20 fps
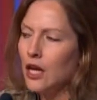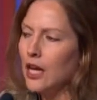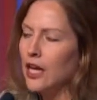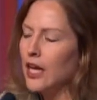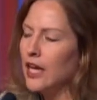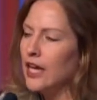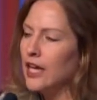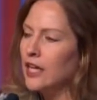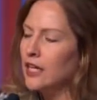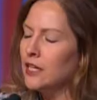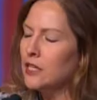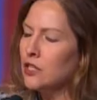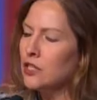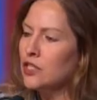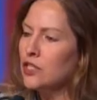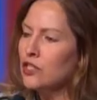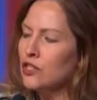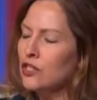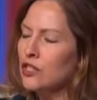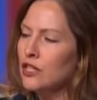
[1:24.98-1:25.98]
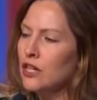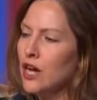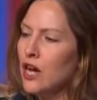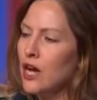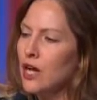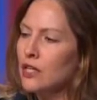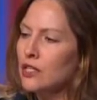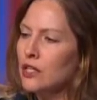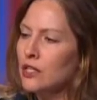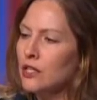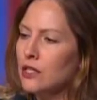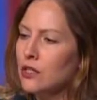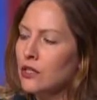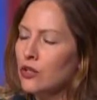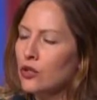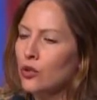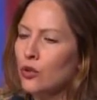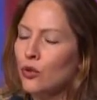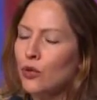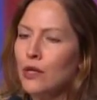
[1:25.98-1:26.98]
It is not
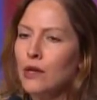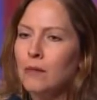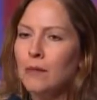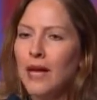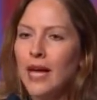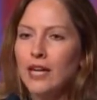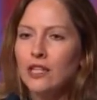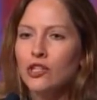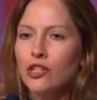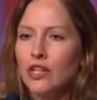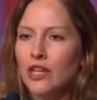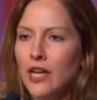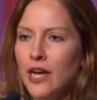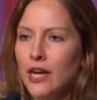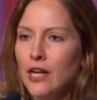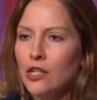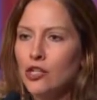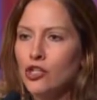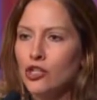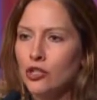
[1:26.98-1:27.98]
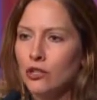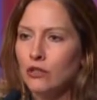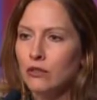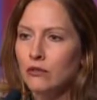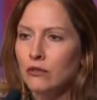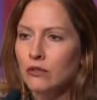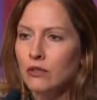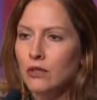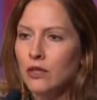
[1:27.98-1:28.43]
your imagination